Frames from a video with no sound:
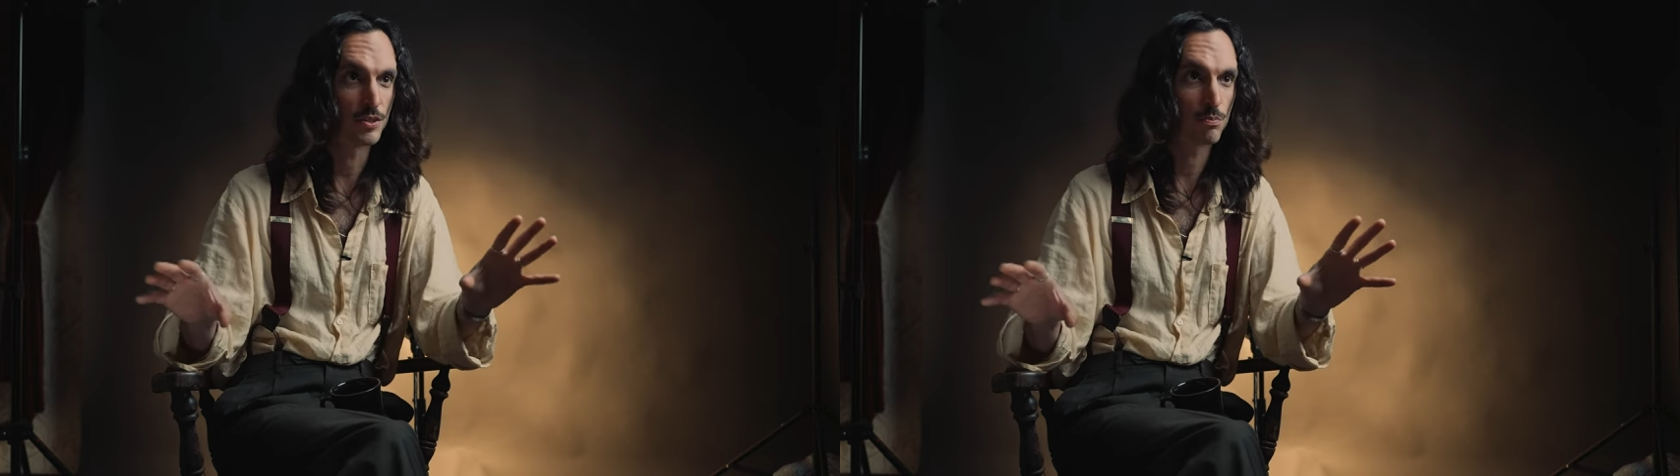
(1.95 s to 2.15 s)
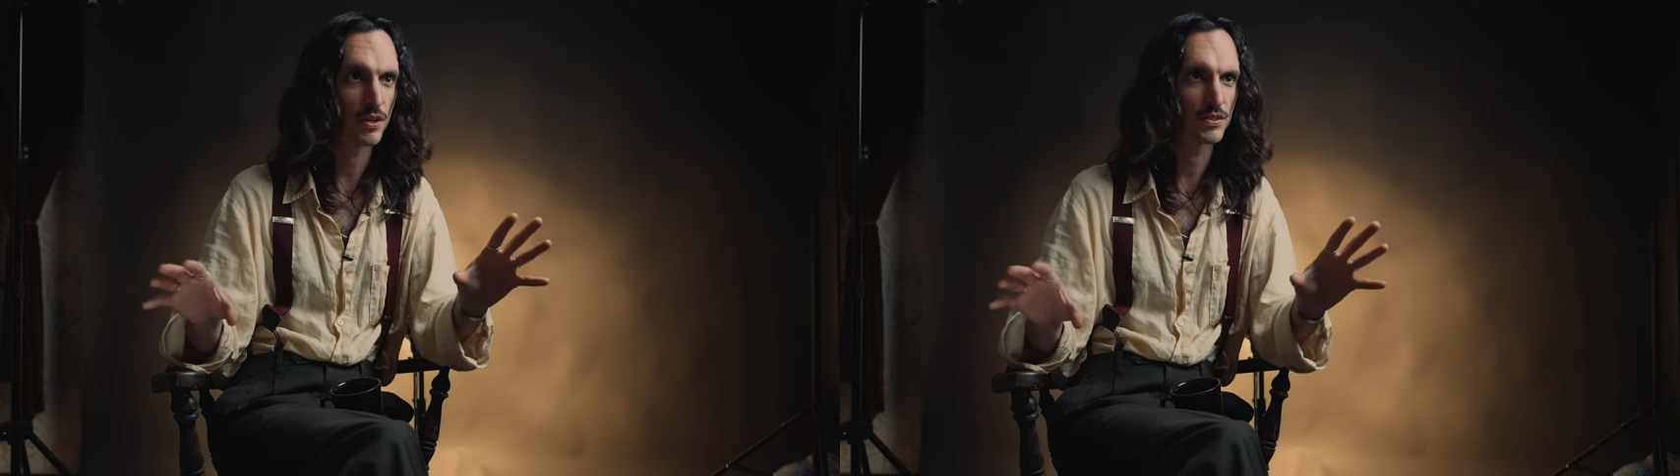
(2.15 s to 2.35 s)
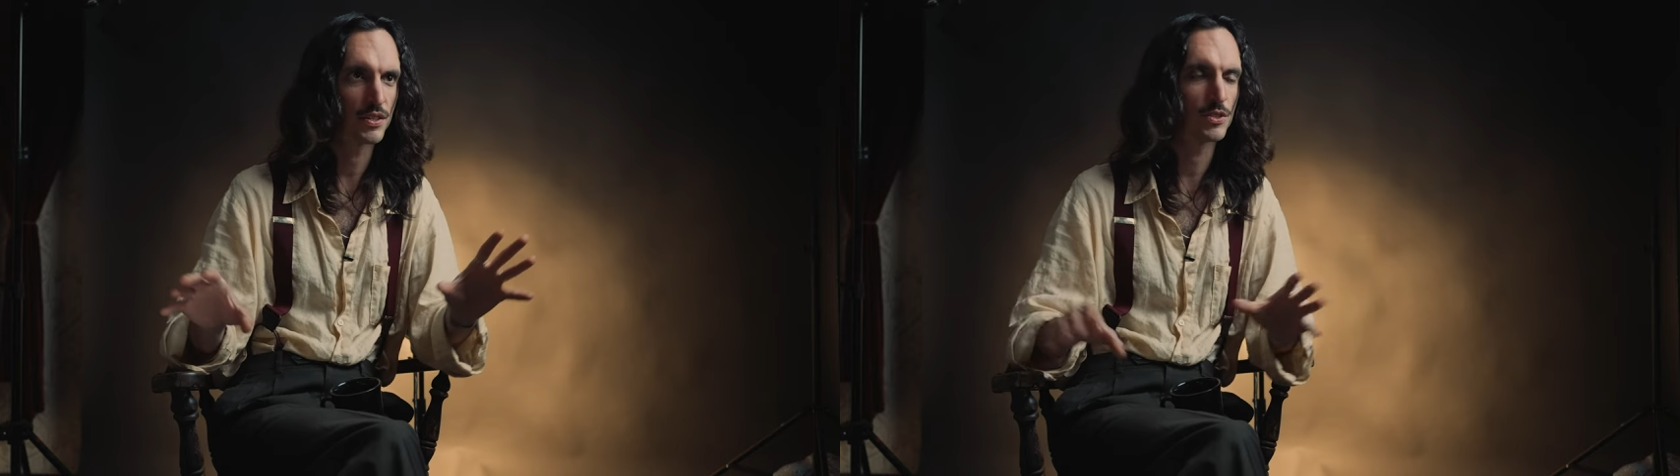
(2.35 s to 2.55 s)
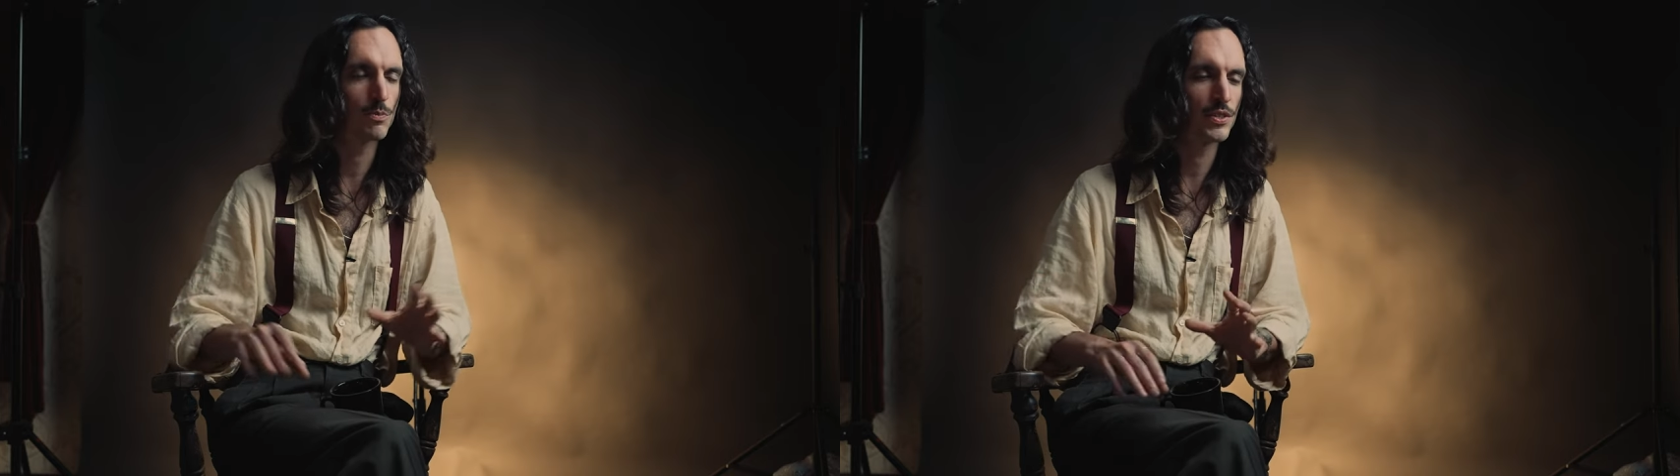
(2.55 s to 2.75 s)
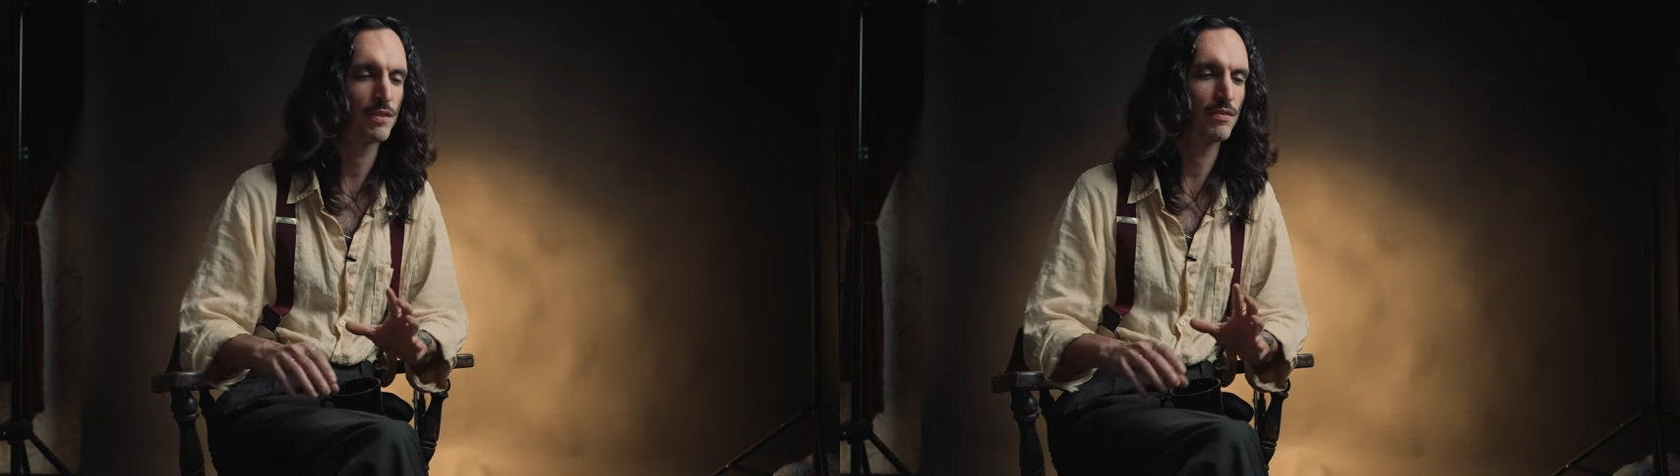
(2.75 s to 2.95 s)
process
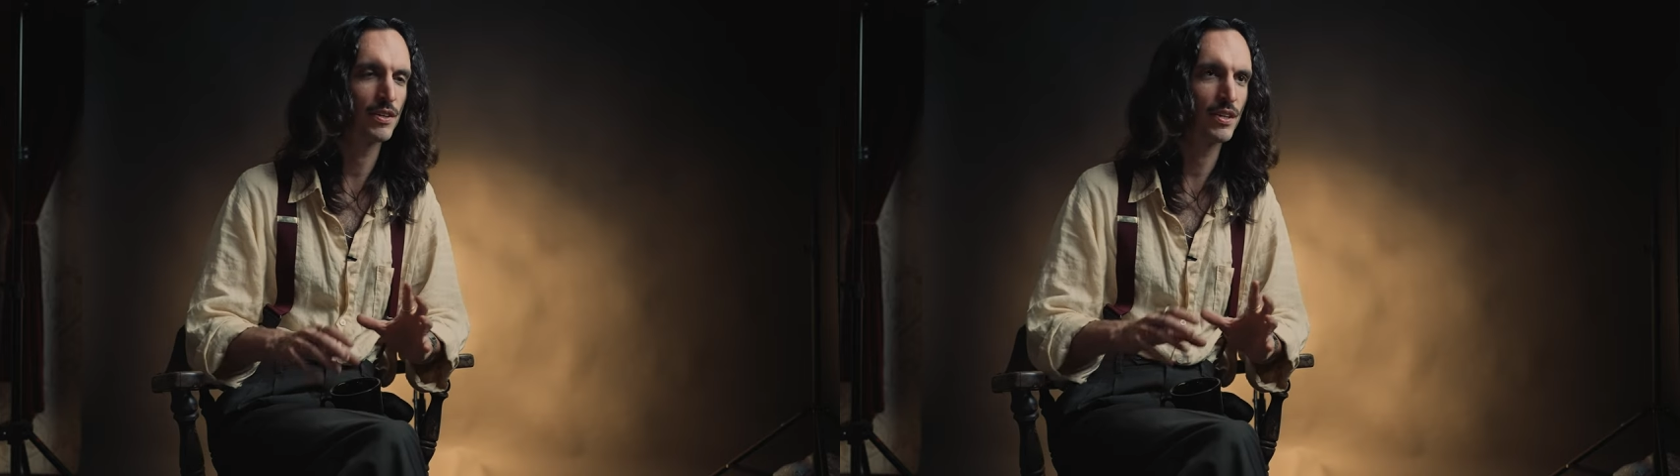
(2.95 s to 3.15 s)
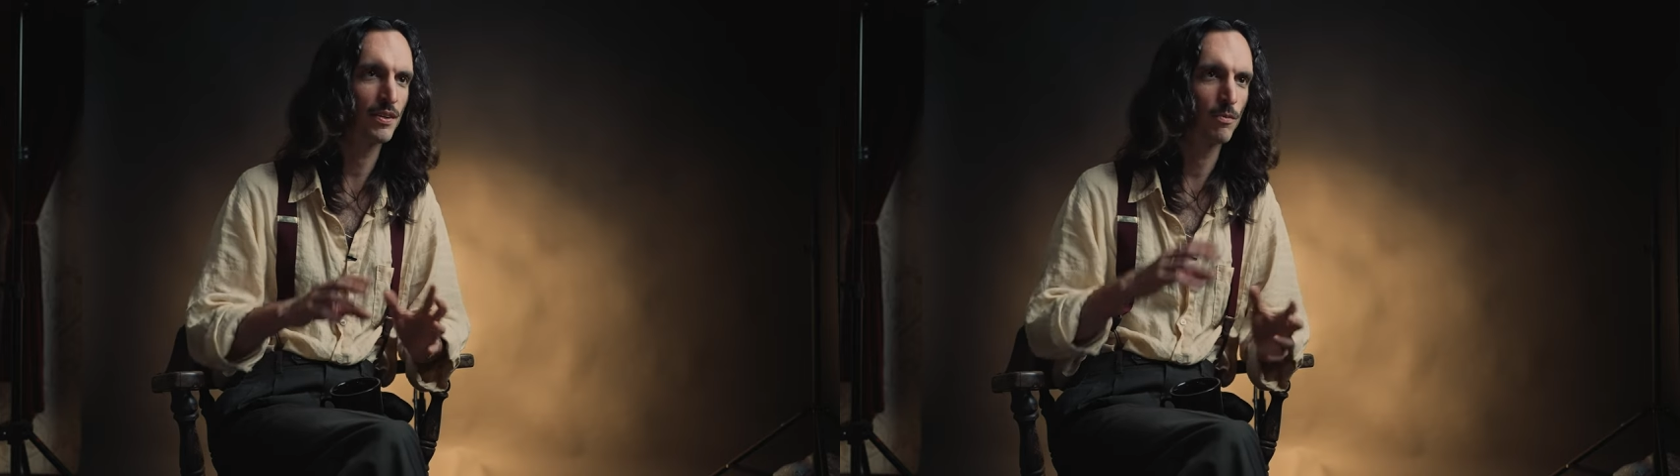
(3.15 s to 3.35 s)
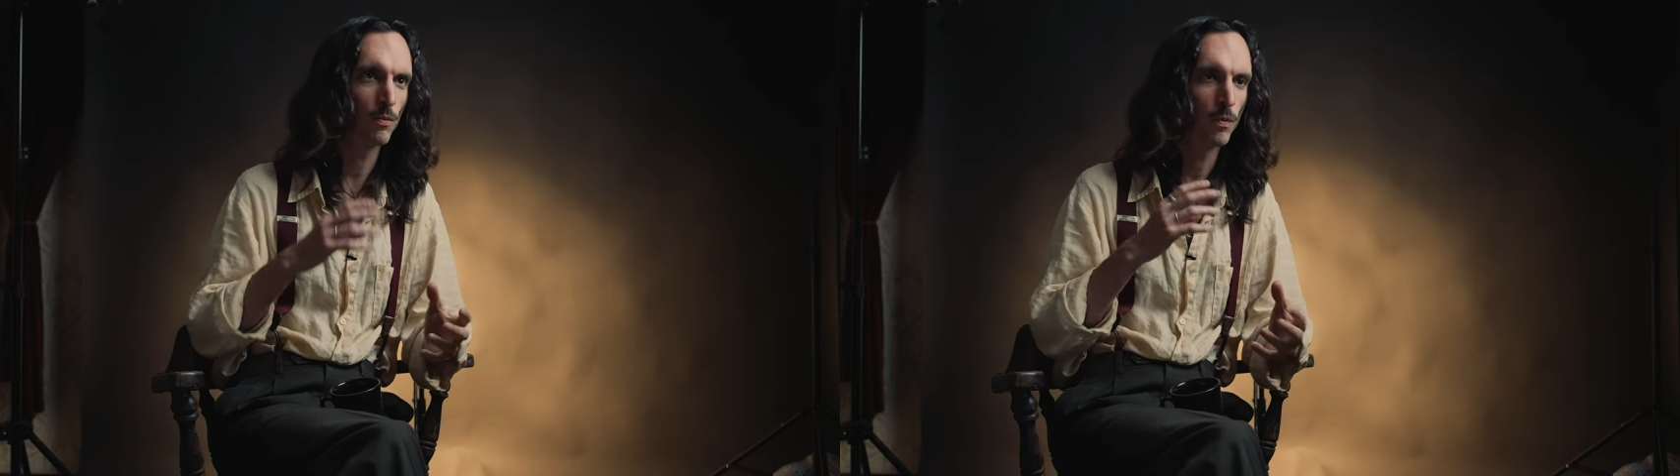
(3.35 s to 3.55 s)
specifically,